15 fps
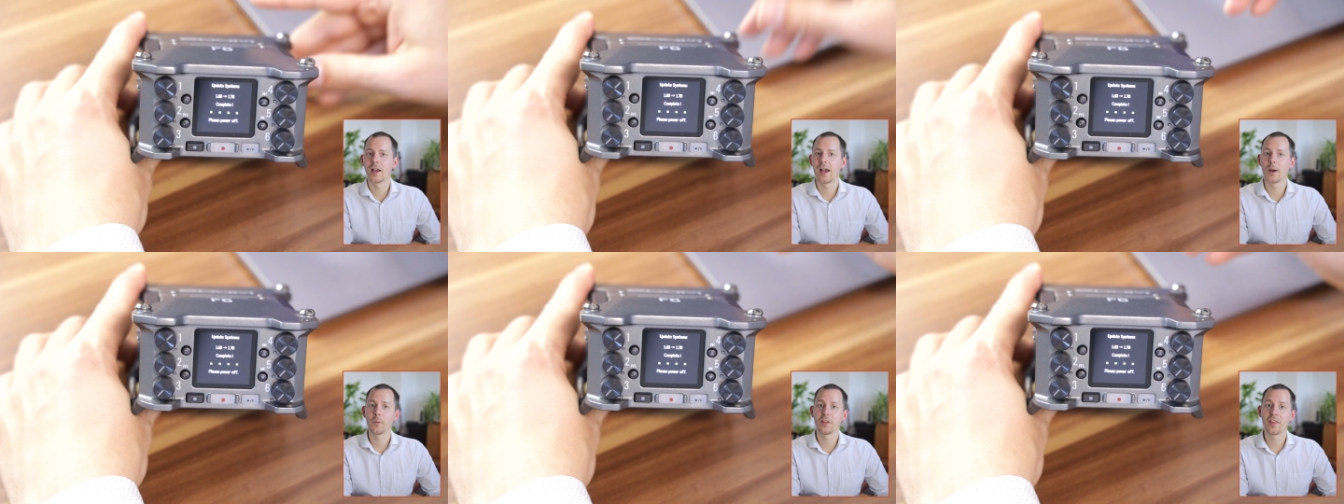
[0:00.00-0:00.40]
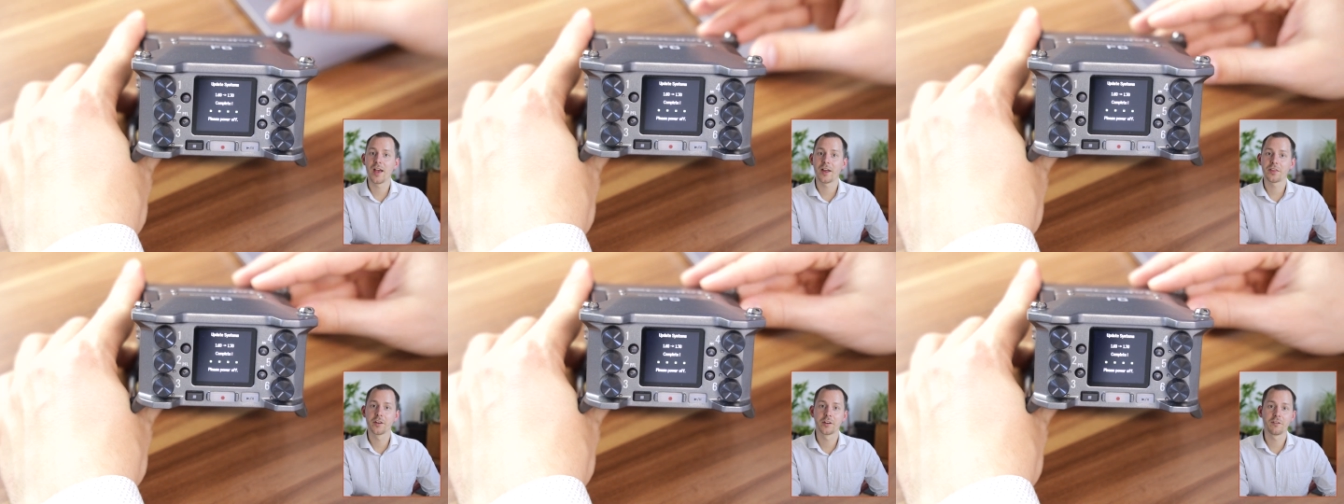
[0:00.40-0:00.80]
And with
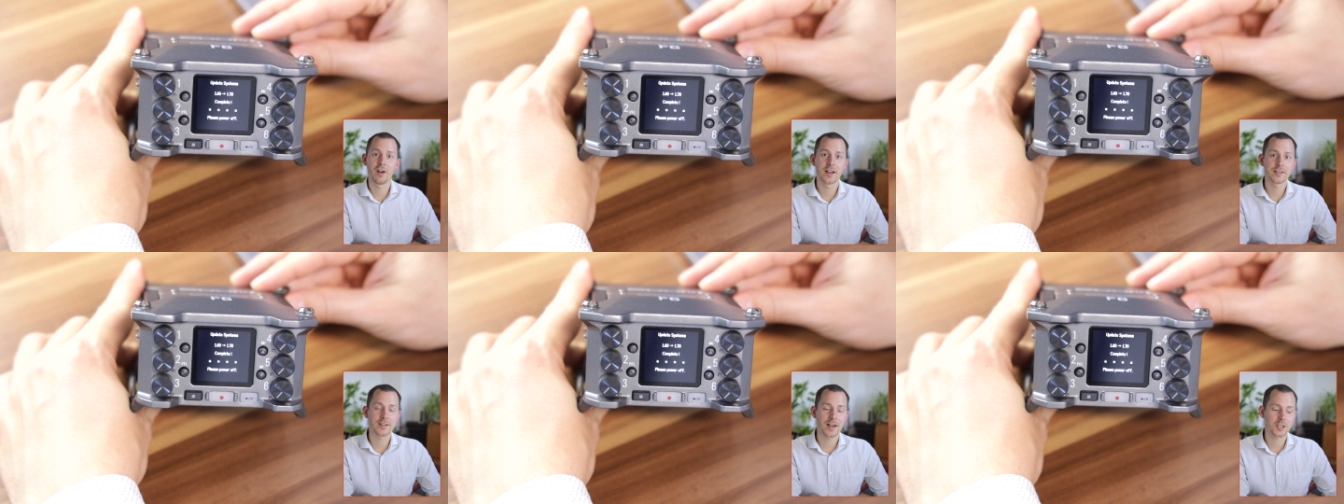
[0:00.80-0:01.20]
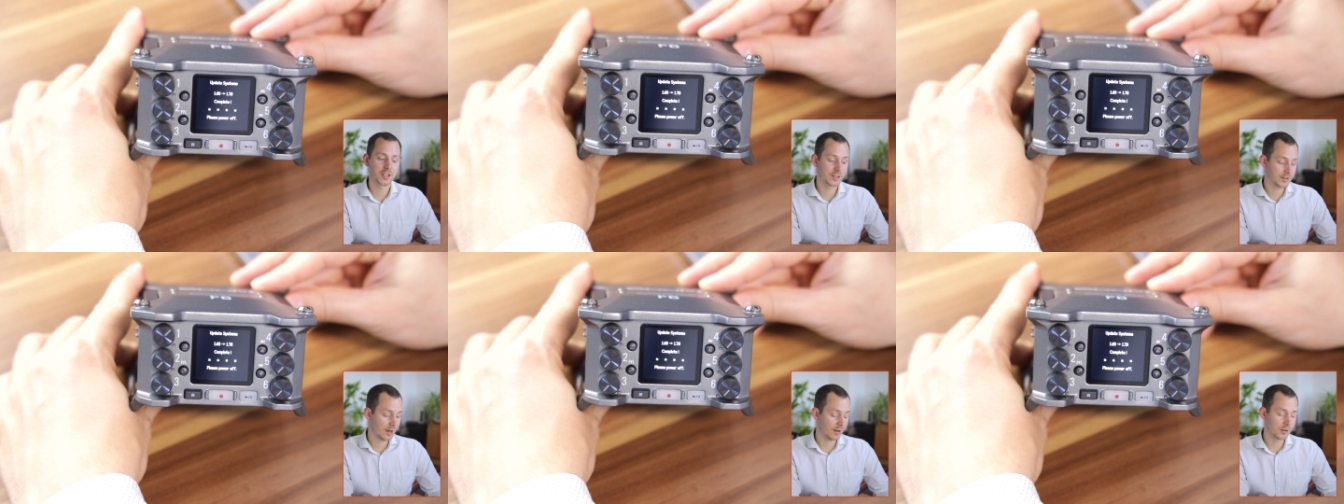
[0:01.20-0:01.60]
that, the device
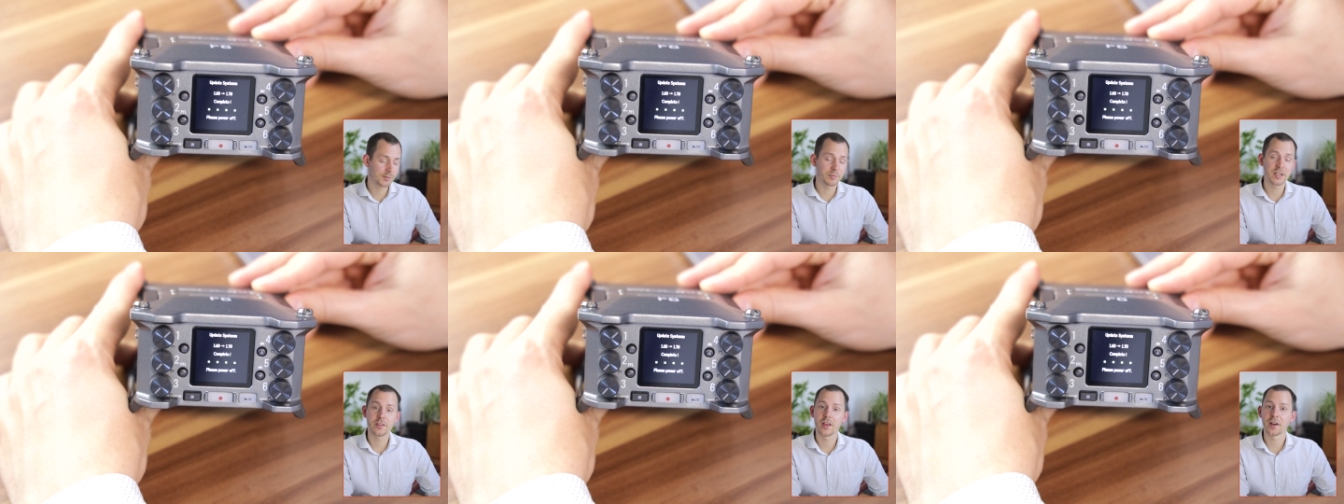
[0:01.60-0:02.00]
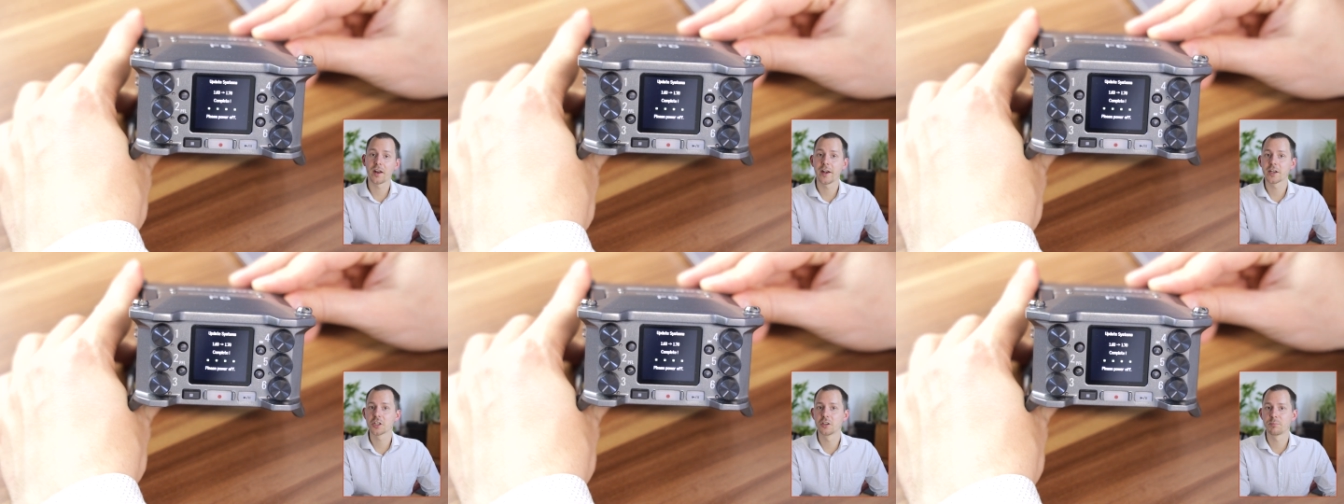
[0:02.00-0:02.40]
actually tells me
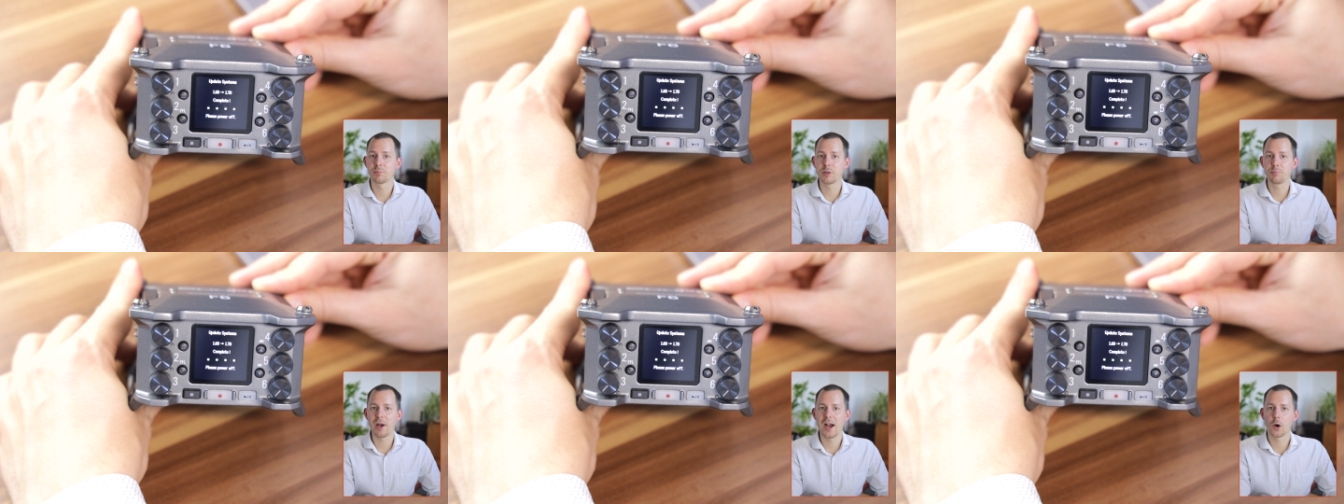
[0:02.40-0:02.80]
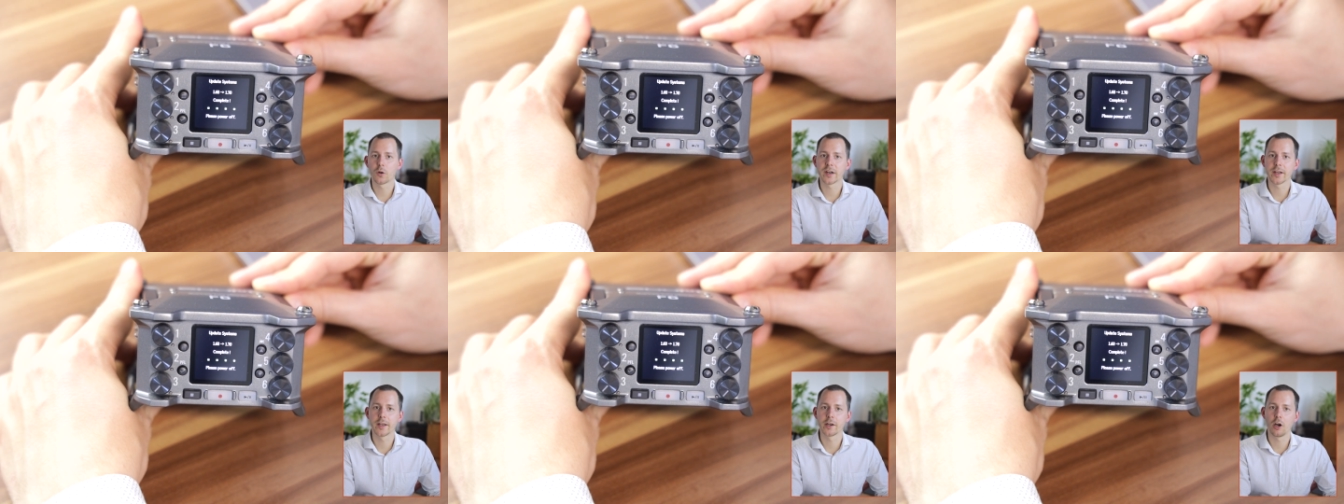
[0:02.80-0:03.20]
that I should be
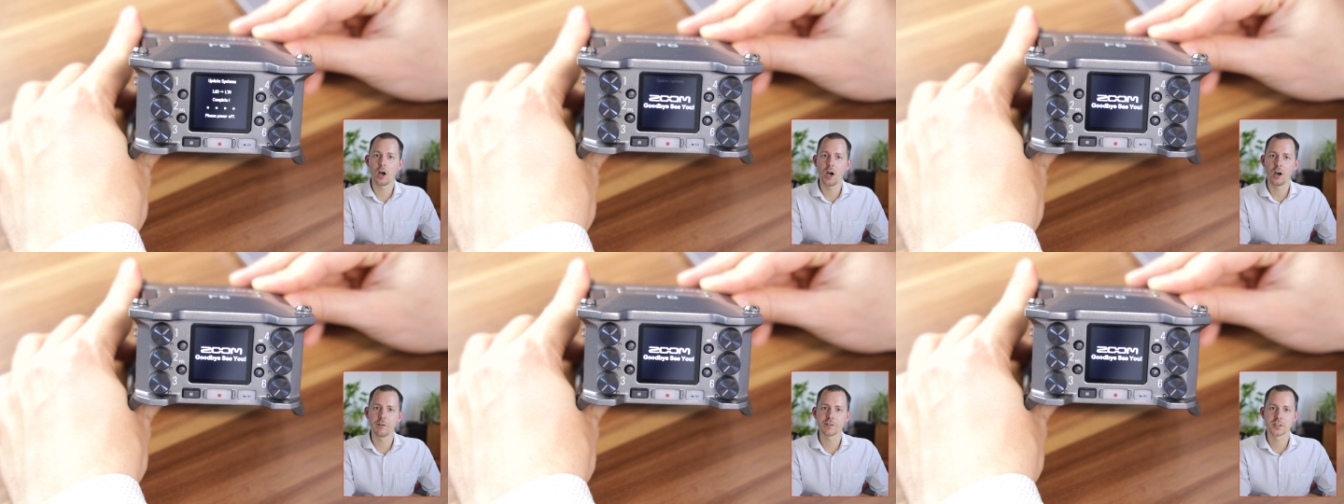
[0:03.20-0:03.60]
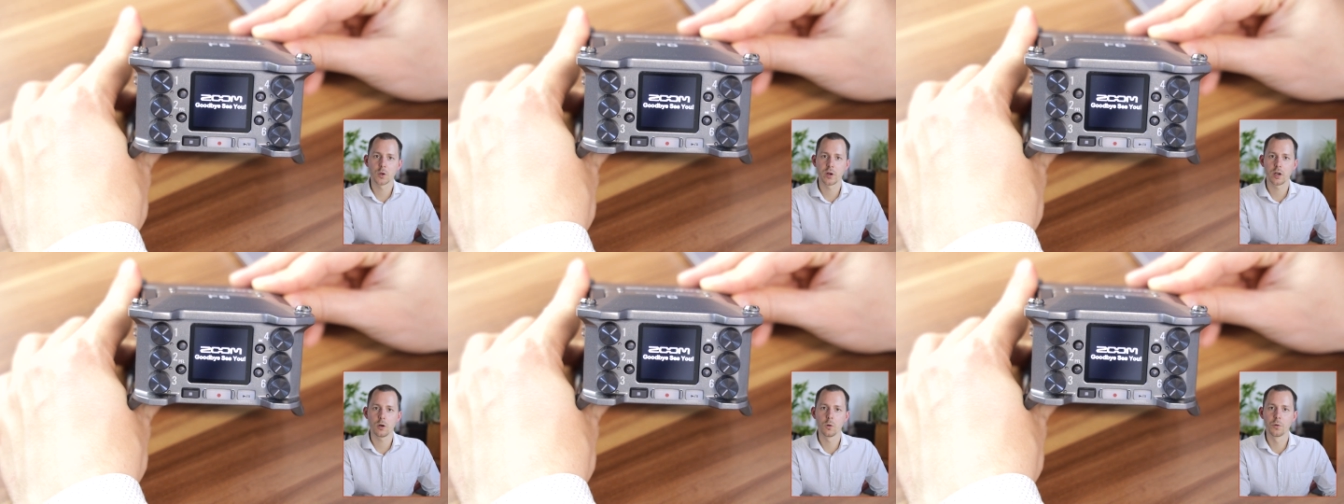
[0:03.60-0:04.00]
powering it off,
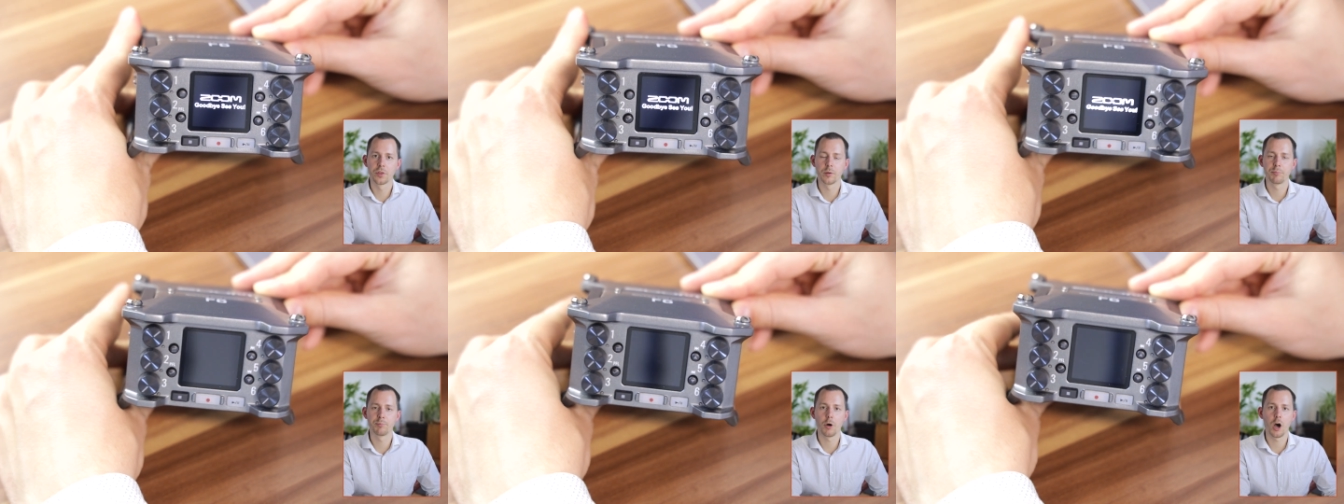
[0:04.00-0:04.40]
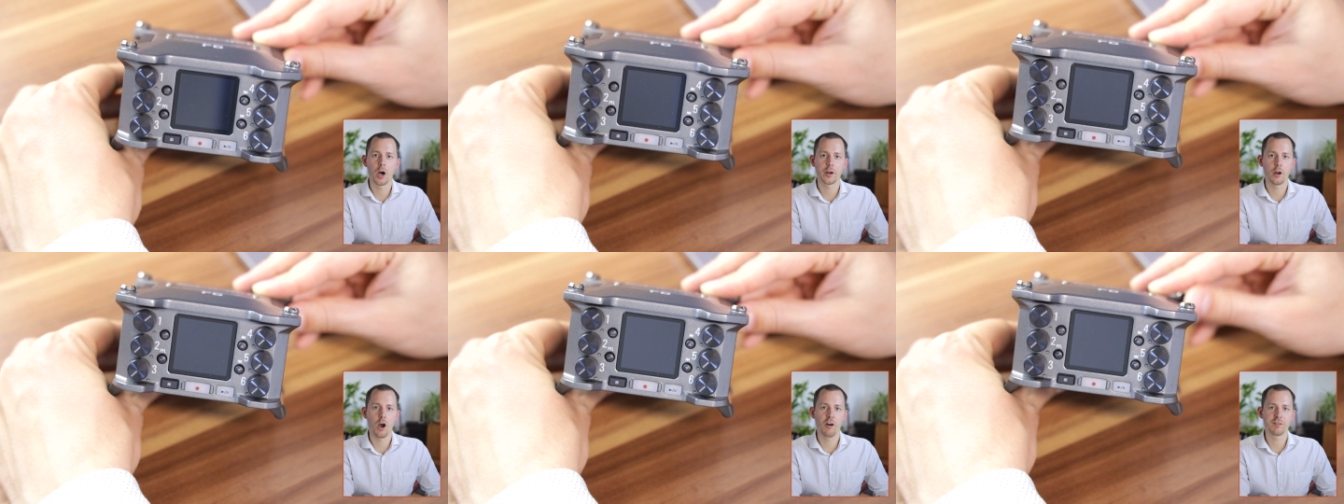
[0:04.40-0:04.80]
so I hold the
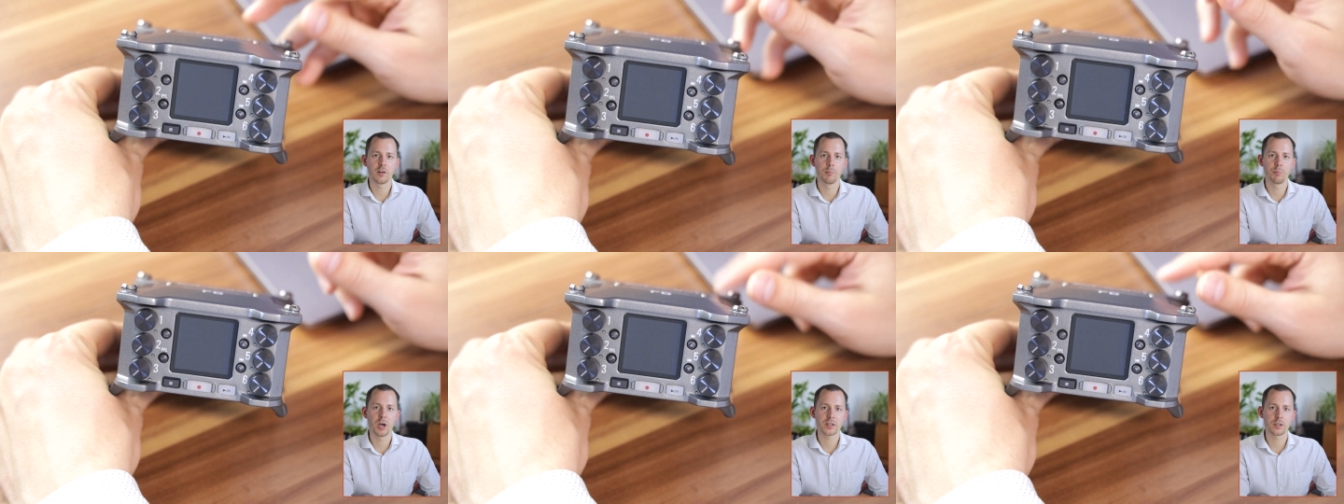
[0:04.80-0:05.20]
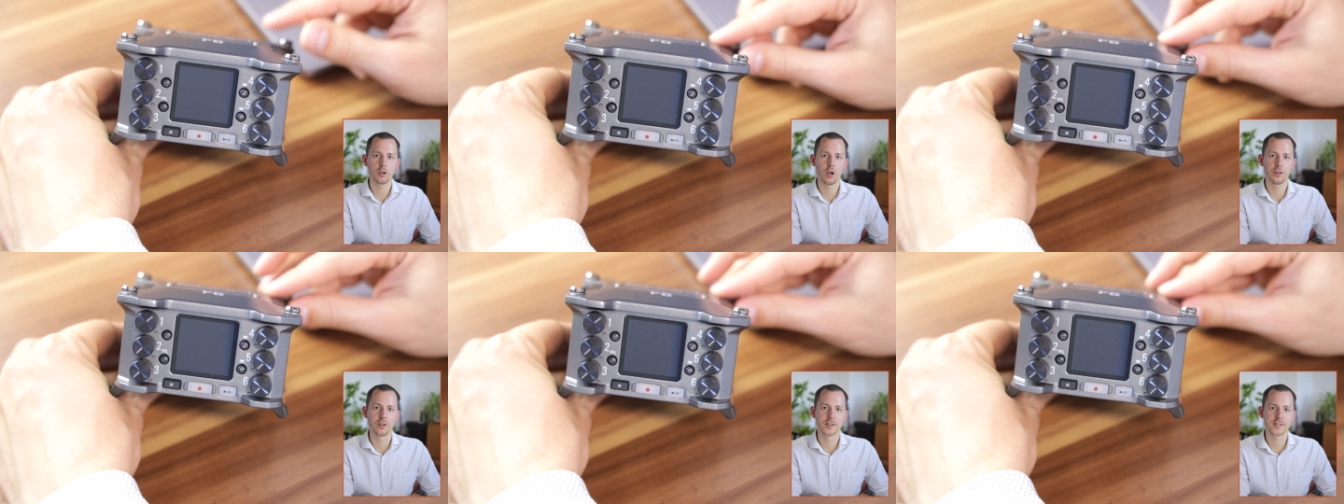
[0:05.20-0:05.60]
on-off button
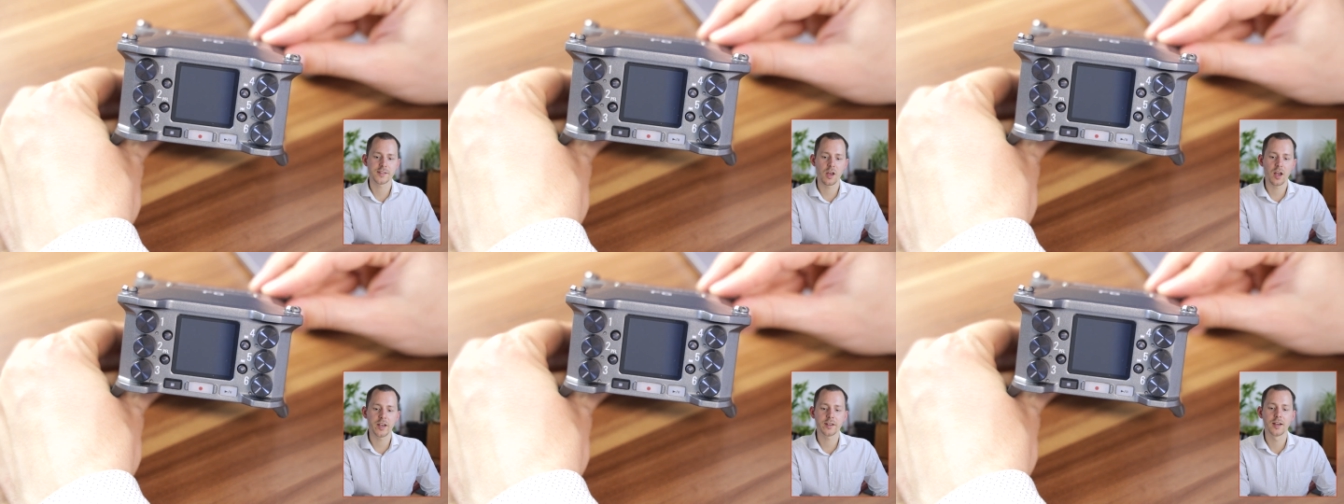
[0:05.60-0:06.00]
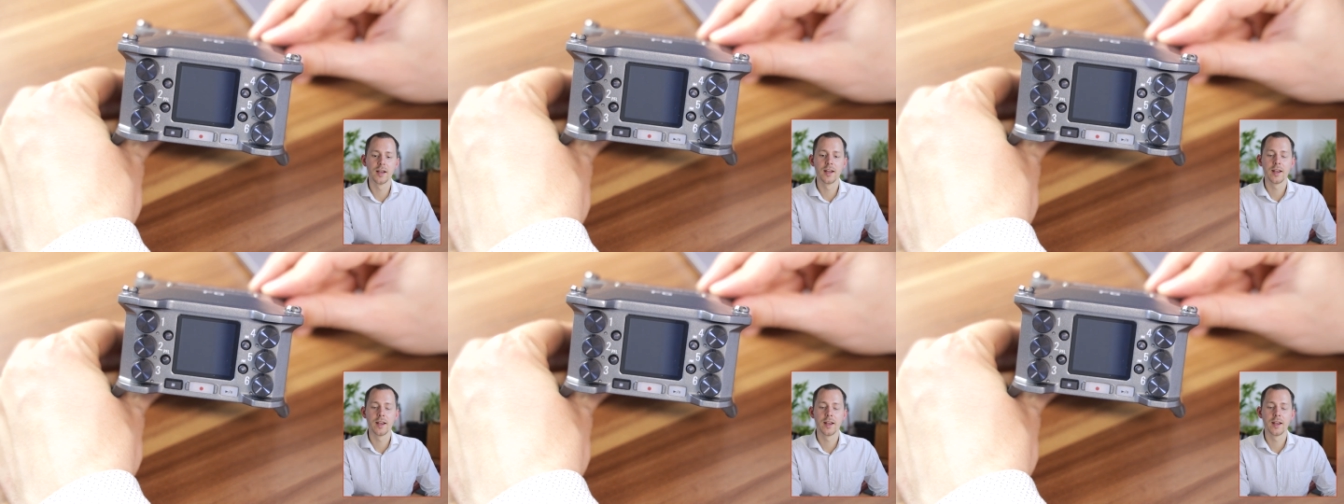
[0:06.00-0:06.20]
on the side,